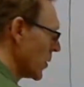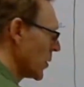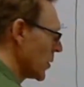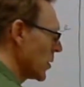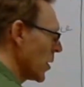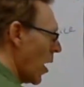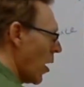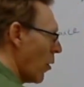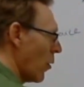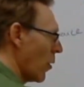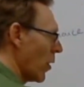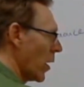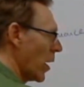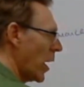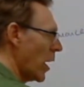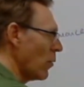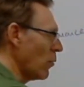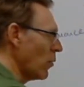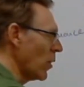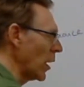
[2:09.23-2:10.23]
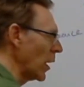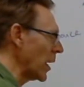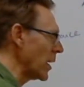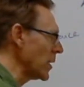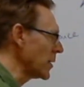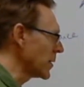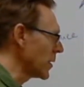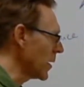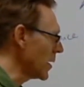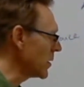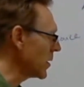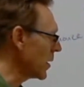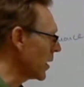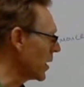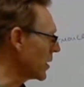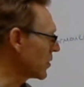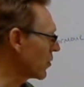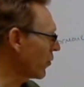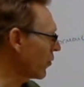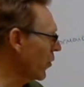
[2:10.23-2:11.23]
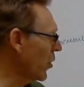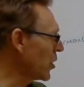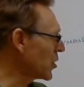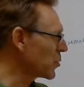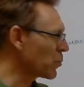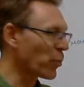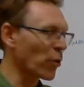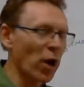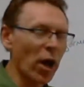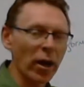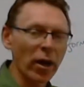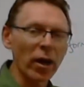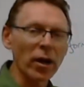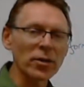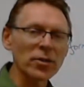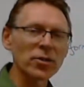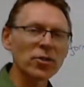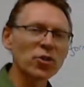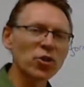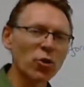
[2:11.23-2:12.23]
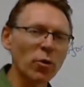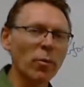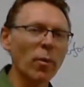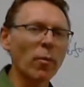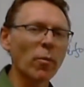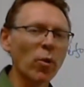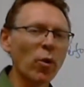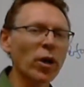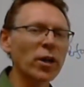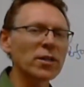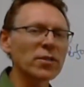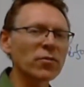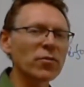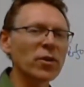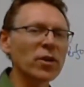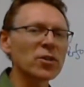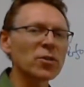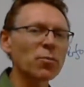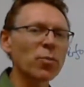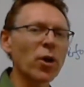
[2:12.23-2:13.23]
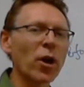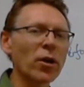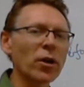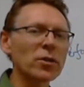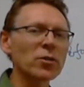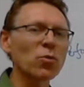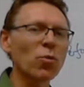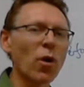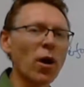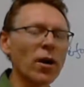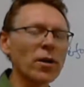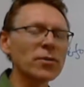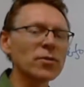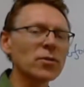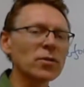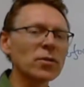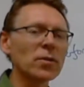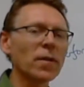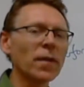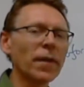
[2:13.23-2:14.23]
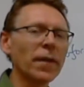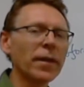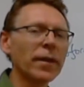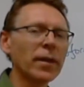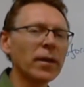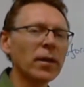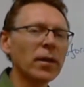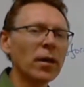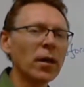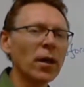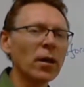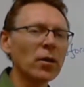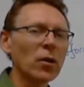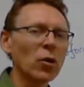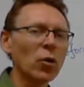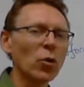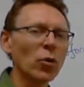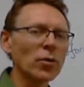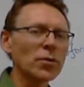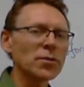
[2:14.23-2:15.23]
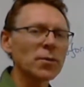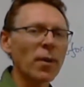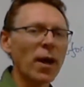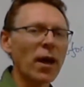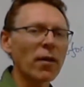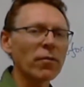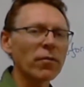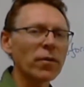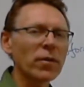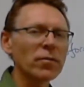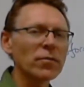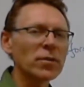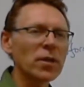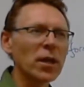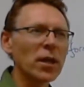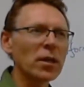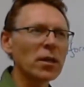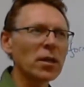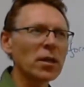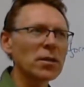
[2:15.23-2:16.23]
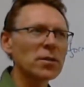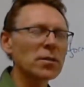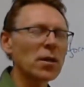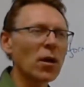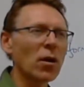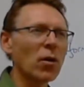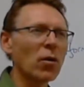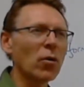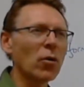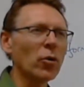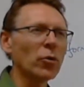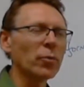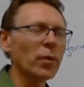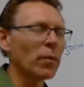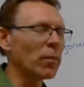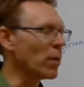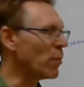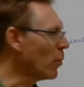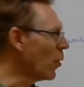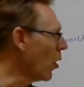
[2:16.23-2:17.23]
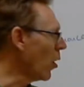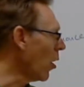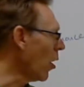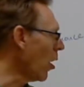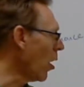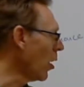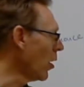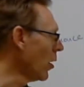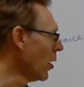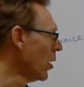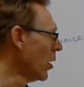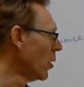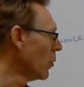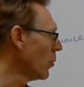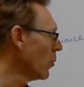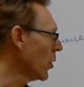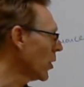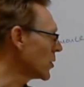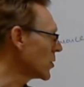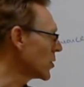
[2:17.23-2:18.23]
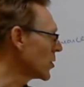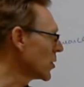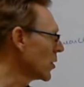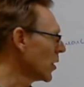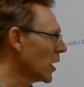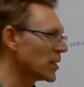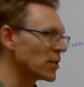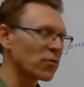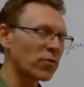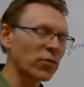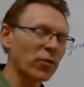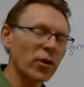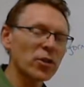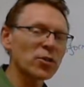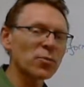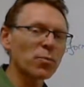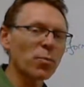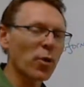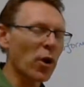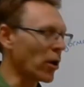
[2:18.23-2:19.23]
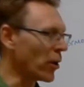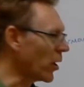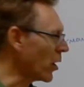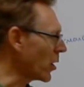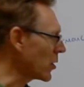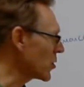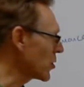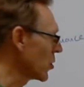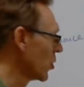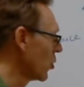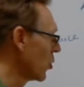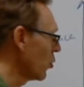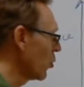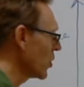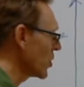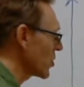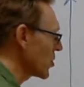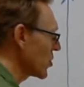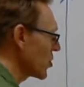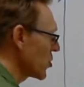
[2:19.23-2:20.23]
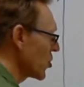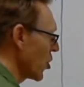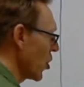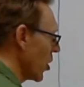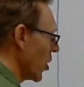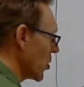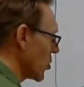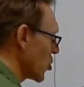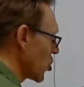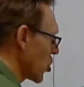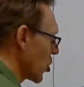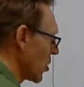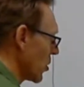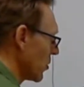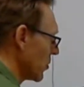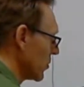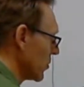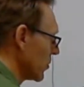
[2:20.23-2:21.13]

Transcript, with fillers: So it releases its first products. Do you remember what its first product was? Google's about 15 years old, maybe more, but its first product was search.